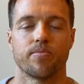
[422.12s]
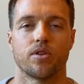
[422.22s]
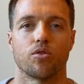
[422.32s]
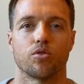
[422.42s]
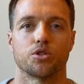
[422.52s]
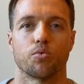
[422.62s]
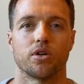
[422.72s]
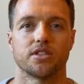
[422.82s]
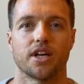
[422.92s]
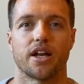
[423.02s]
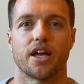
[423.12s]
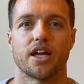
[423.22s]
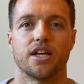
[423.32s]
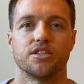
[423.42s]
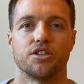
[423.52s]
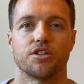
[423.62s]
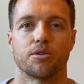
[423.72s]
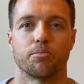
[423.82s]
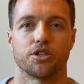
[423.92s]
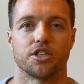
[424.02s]
Or is one side easier to
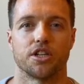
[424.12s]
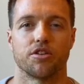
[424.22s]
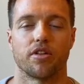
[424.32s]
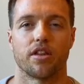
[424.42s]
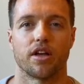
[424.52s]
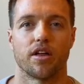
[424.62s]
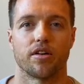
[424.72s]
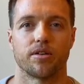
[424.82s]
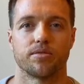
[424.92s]
push into than the other?